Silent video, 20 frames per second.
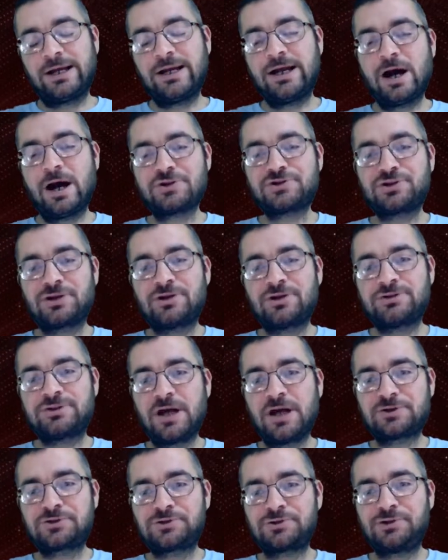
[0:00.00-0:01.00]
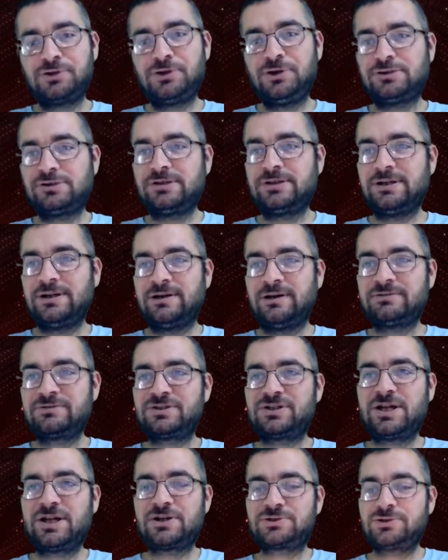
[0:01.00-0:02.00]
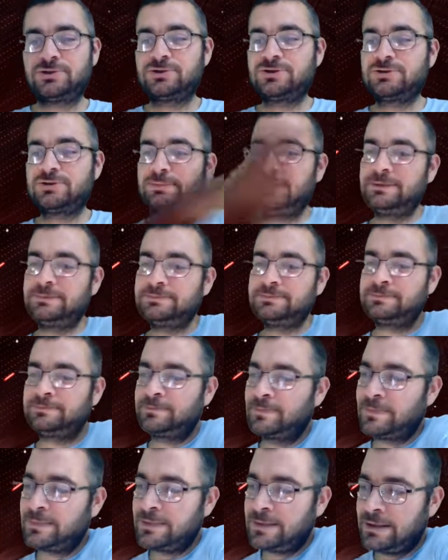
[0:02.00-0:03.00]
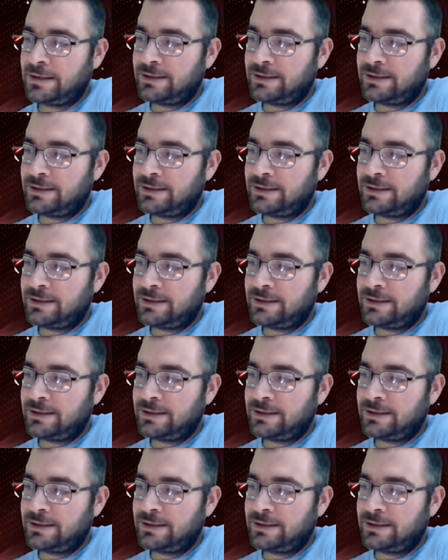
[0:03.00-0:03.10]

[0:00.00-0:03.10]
gusher because gushers are usually tinctures, but I